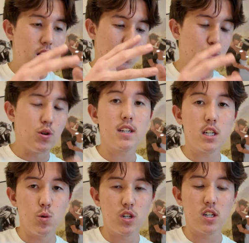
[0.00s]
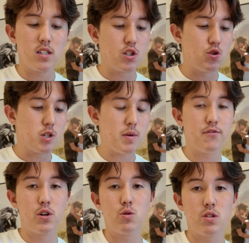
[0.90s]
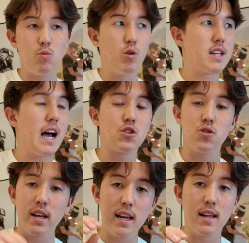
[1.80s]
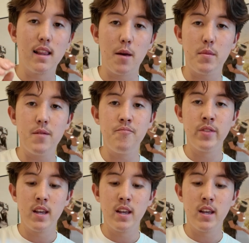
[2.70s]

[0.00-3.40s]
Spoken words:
As soon as I switched this, as soon as my frequency was actually in alignment,